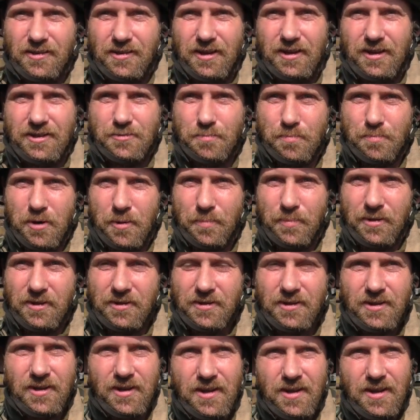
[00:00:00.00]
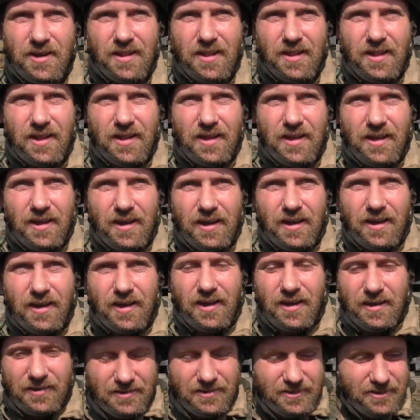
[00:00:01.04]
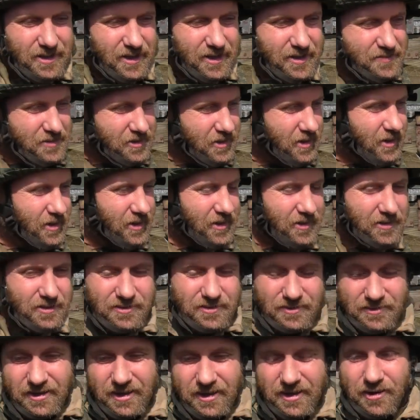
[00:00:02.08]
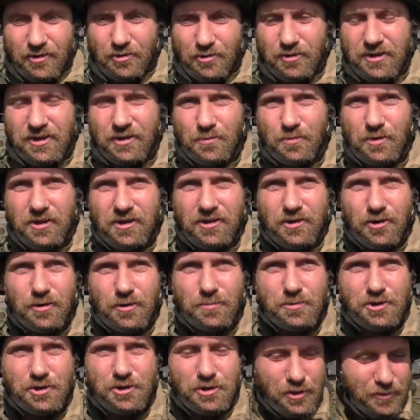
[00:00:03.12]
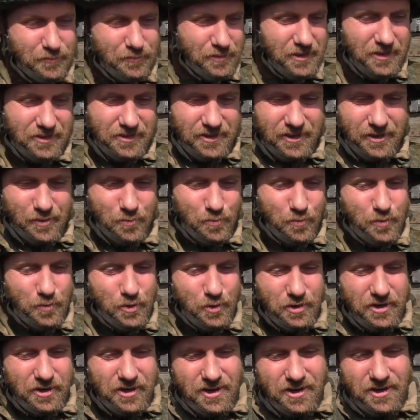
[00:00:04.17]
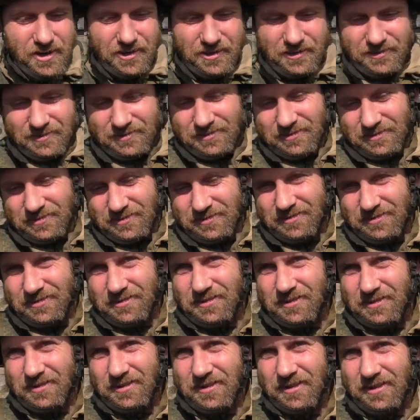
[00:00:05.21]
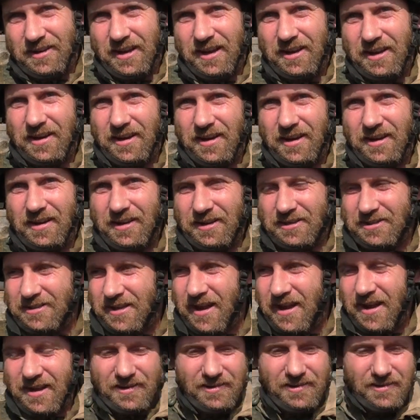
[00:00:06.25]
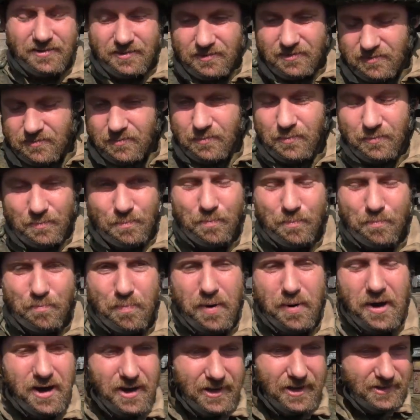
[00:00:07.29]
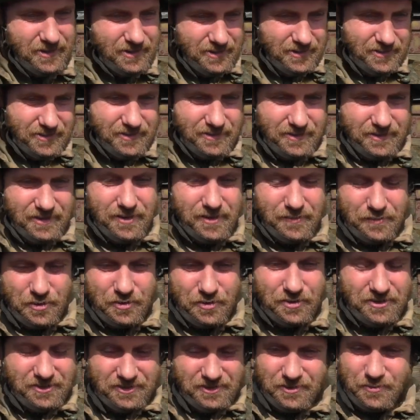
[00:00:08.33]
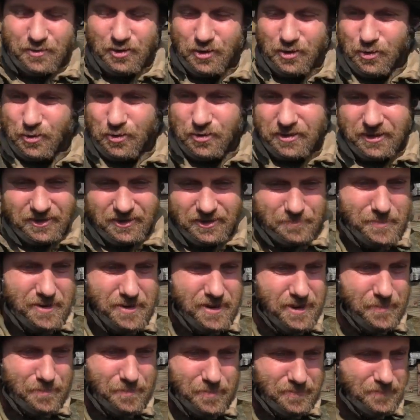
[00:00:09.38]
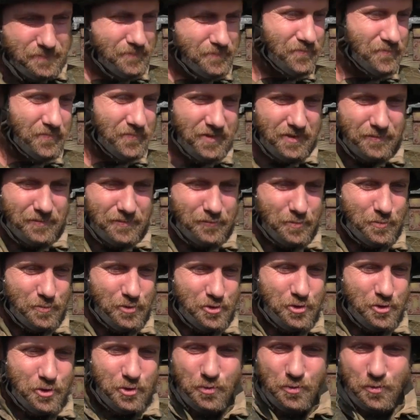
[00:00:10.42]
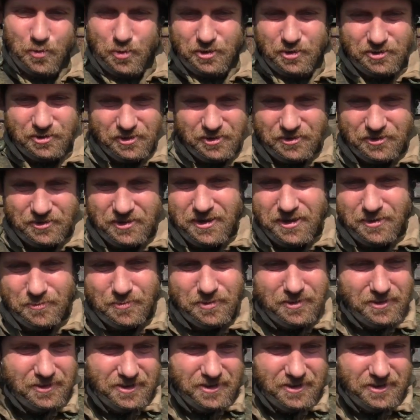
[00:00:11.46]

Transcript: as a puppet, they agreed with Gorbachev that they would not extend. But if you look at the map from the Cold War till now,